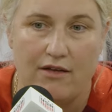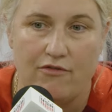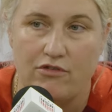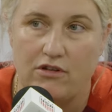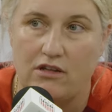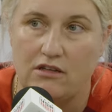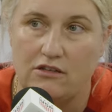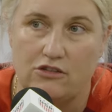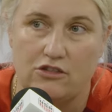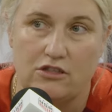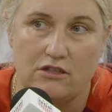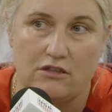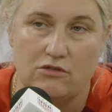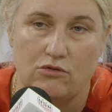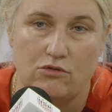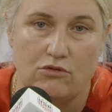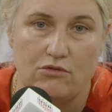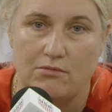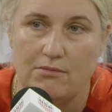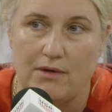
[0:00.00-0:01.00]
everything she
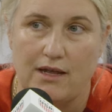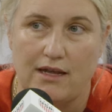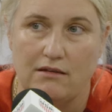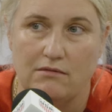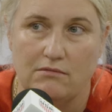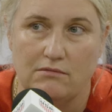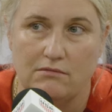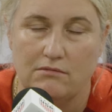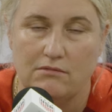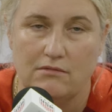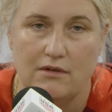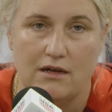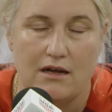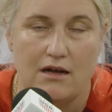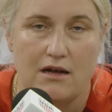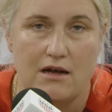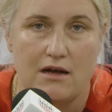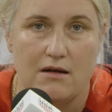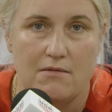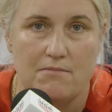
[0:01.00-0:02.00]
taught me.
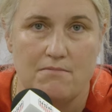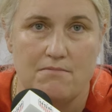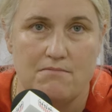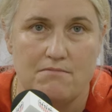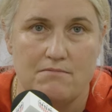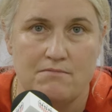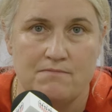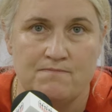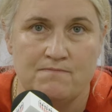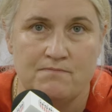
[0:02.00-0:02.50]
Um,